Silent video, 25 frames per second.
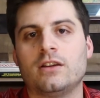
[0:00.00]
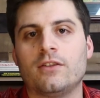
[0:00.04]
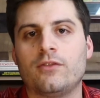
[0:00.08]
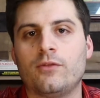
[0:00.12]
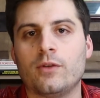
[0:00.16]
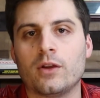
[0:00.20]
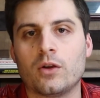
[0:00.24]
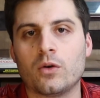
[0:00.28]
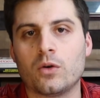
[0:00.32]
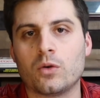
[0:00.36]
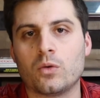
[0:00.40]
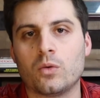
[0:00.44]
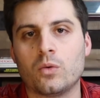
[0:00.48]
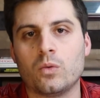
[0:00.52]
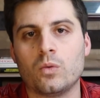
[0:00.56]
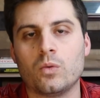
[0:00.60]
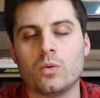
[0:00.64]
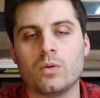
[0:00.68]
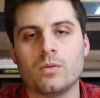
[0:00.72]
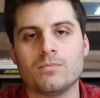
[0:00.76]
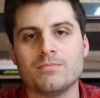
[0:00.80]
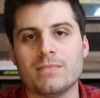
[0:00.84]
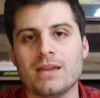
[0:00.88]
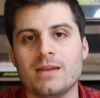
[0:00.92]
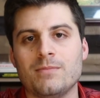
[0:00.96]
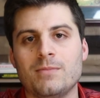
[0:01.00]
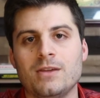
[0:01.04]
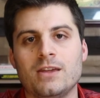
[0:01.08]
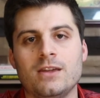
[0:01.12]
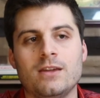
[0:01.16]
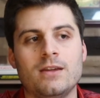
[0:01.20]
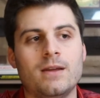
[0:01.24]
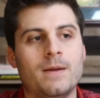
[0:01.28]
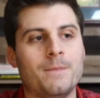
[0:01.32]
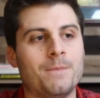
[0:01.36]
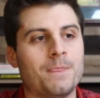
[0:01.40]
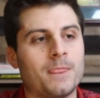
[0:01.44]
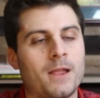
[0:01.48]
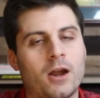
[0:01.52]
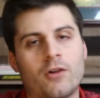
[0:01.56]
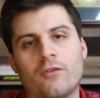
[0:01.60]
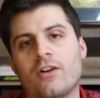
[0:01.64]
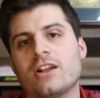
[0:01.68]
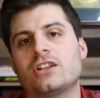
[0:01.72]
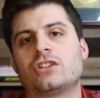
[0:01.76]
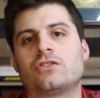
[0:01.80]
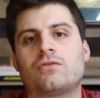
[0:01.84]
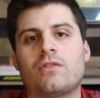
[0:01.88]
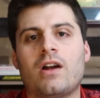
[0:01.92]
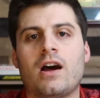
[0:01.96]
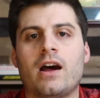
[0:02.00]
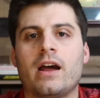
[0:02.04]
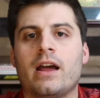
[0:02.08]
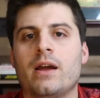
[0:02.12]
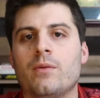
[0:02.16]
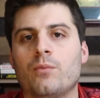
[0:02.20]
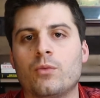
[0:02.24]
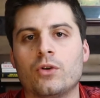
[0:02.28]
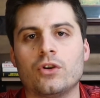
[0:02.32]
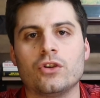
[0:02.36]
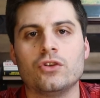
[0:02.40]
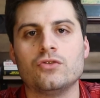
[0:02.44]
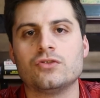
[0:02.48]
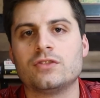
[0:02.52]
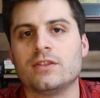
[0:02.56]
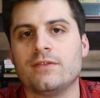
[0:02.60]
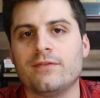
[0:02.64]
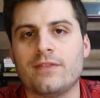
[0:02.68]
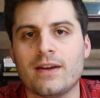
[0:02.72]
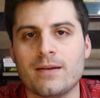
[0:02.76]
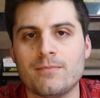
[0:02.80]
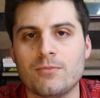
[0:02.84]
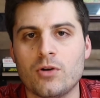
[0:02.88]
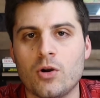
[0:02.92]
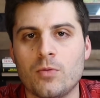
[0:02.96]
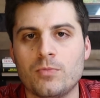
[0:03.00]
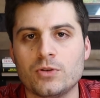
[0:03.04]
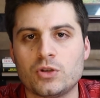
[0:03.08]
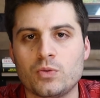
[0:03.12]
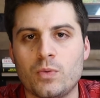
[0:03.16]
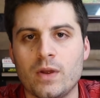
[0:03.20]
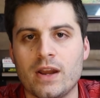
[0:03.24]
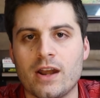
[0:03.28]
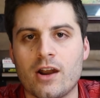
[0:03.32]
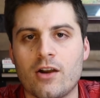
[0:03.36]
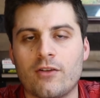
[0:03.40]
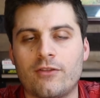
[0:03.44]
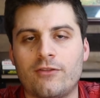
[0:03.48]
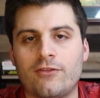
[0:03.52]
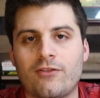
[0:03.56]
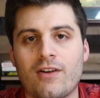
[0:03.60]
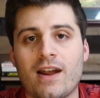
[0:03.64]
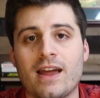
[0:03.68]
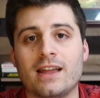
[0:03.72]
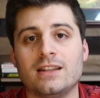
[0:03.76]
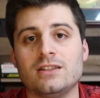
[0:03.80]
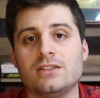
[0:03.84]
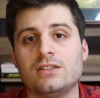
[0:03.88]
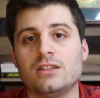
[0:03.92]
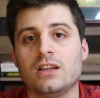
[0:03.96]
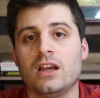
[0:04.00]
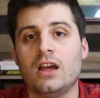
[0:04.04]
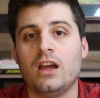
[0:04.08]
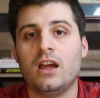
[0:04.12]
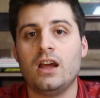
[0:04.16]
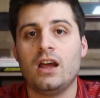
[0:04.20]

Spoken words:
if we go to maybe a restaurant and we're using Venmo between our friends,